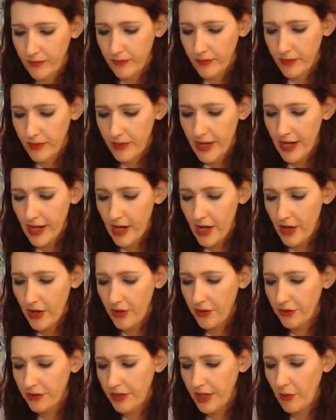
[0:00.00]

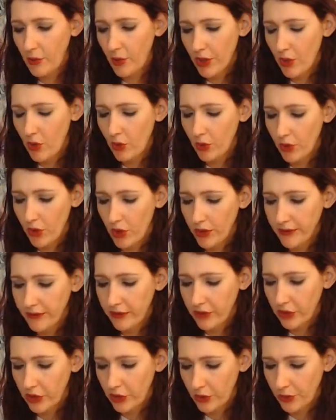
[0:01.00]
Now they want to hold on
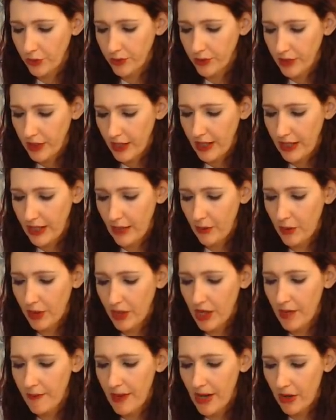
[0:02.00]
to you and they want
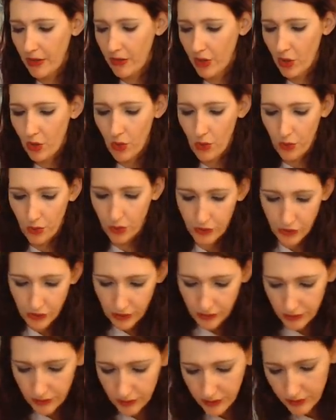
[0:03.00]
to come out of the cold.
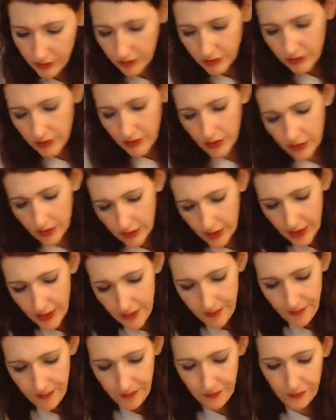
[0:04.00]
All right.
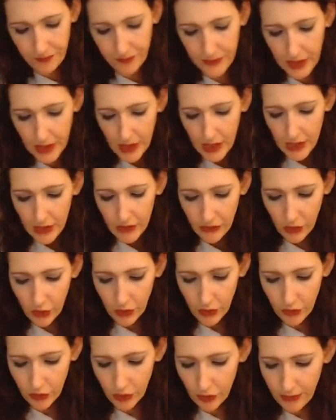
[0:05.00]
So
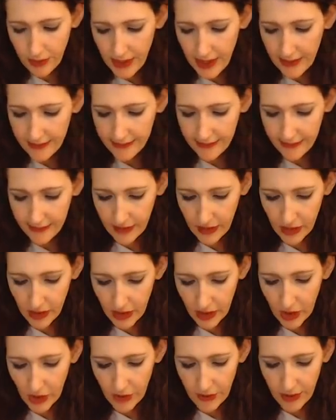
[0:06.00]
you're a little bit hesitant,
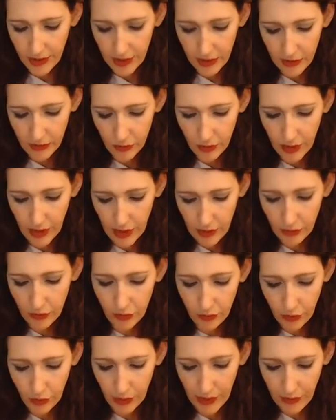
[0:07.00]
like, all right, would I
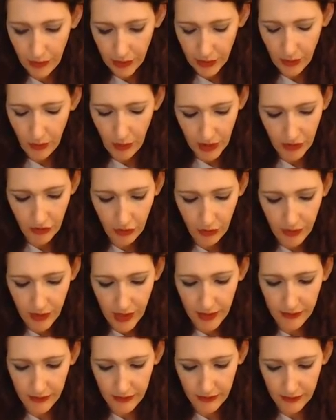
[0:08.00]
do I really want to do
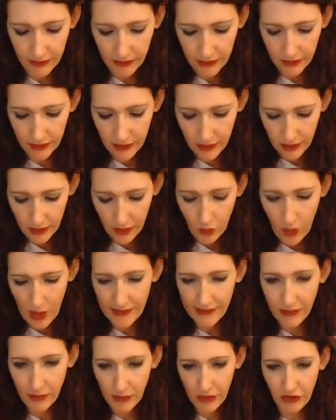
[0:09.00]
this? Why
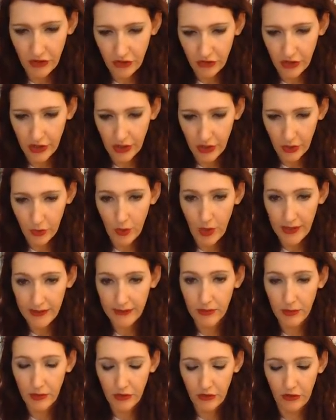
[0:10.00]
is the magician here? Why is
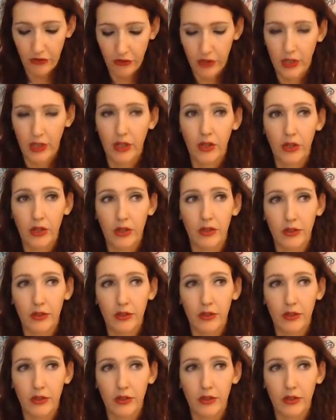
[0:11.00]
the magician here?